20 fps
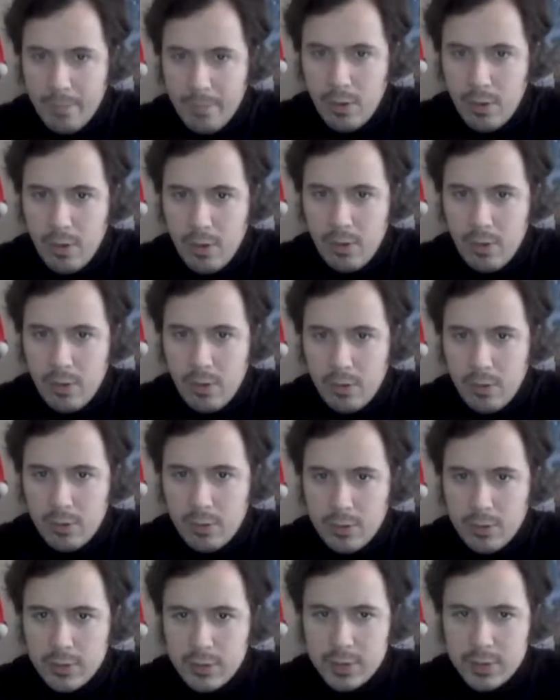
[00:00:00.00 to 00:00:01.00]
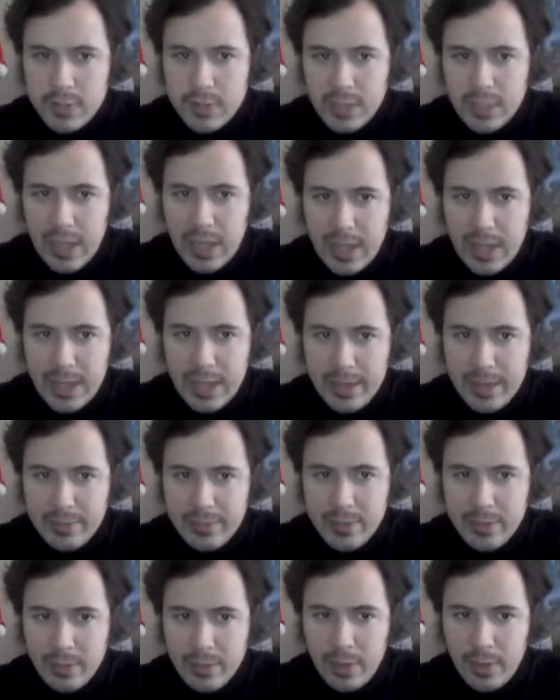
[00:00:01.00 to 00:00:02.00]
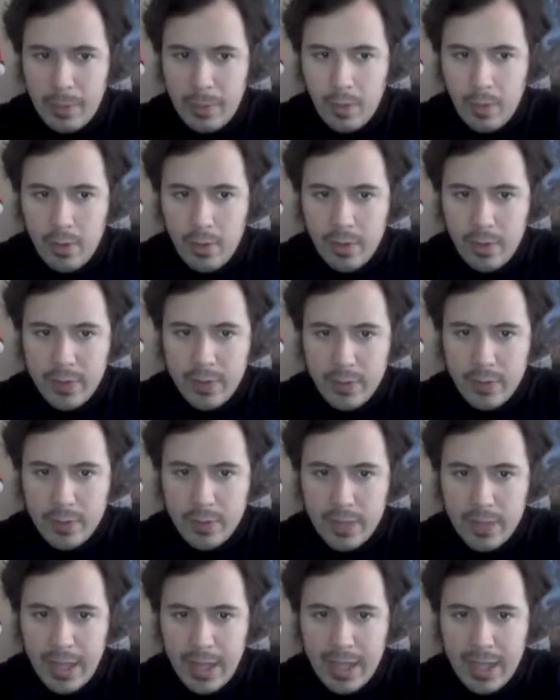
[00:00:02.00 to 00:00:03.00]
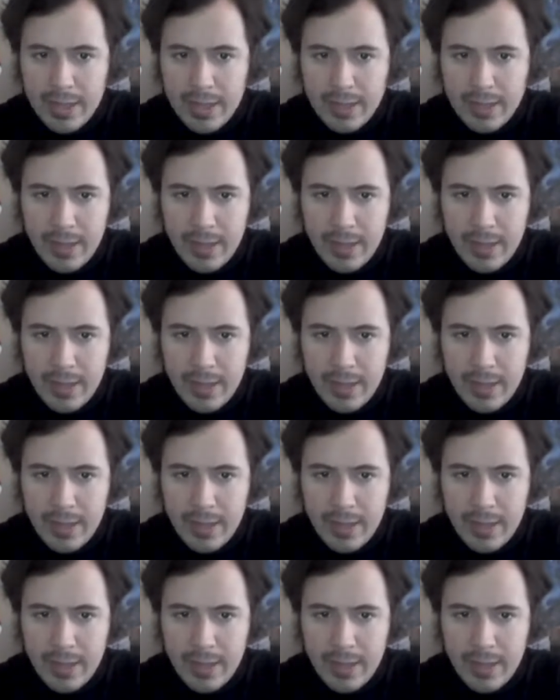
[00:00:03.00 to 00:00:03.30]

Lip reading: polls, I was doing the poll on doing that,